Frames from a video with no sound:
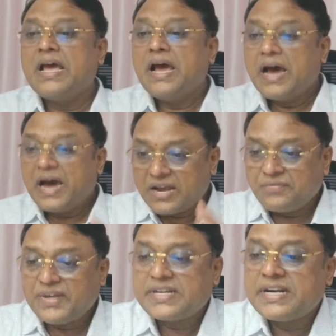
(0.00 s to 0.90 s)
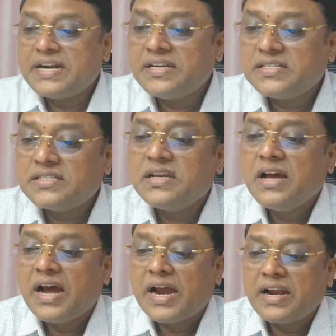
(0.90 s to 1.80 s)
unaffected adults,
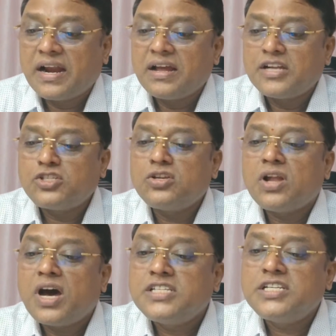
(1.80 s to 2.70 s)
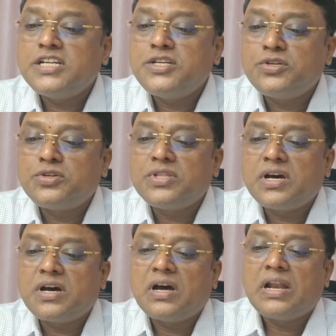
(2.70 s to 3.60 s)
and also largely due to
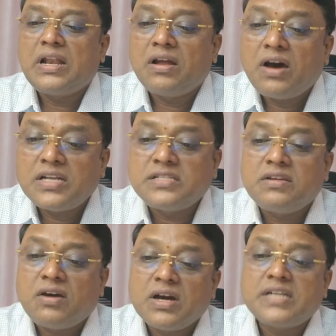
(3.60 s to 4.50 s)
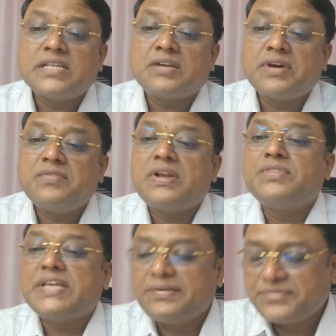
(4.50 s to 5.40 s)
the longer survival of
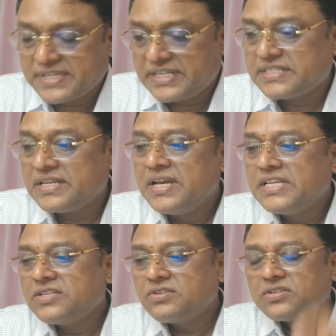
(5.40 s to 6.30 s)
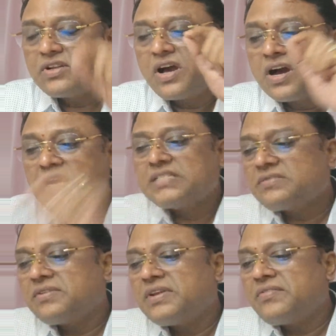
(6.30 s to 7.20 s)
the F cells. So longer
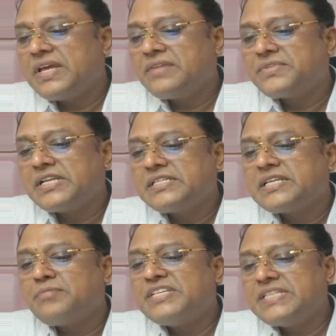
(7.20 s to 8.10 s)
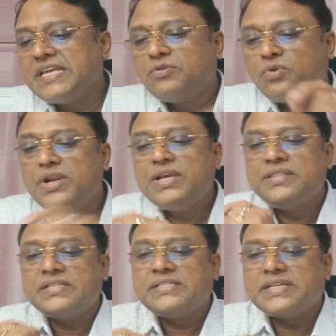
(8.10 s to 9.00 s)
survival of the F cells can be seen only in
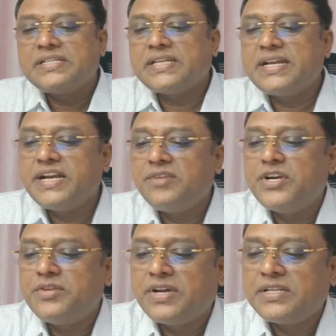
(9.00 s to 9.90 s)
the sickle cell individuals,